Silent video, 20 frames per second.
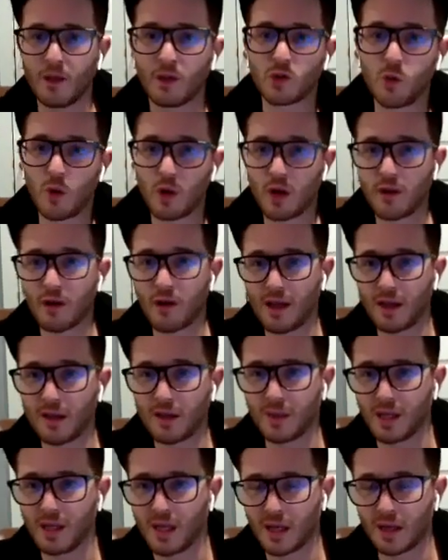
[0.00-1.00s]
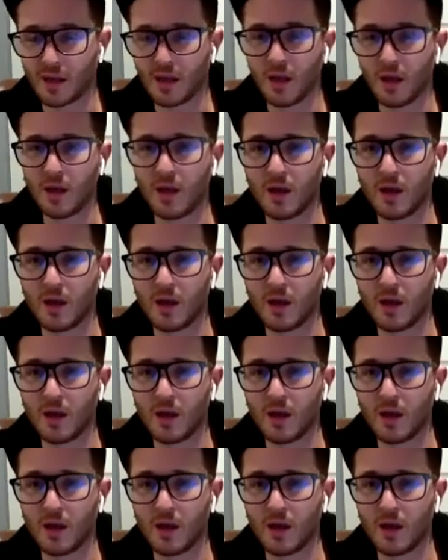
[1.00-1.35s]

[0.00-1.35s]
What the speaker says: And there's one other element, like